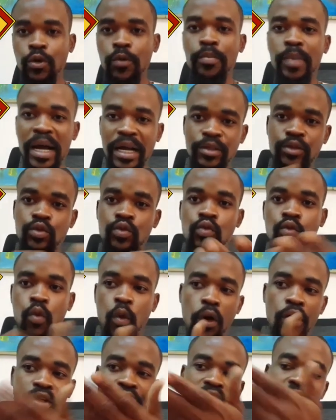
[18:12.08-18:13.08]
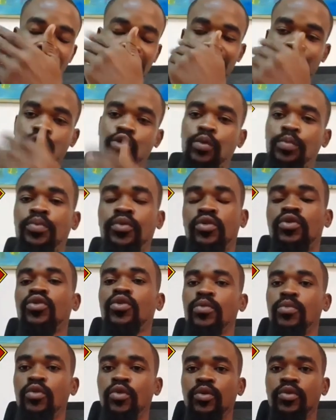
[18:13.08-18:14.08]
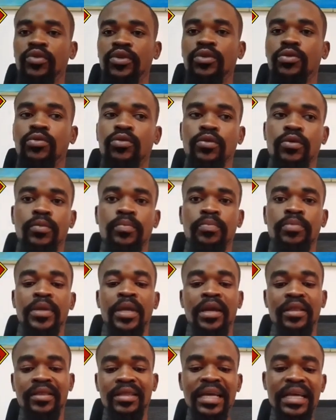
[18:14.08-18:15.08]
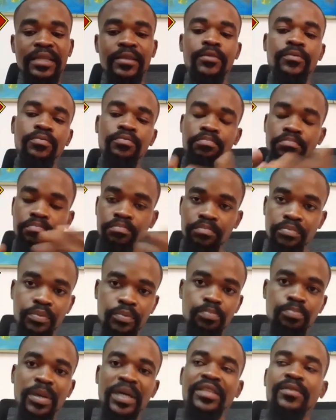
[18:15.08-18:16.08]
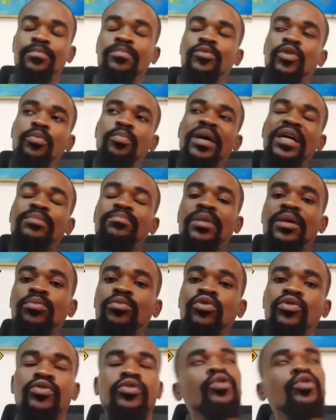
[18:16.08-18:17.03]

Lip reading: back to watch a Supergirl movie, you know, and then. But the Batman movie,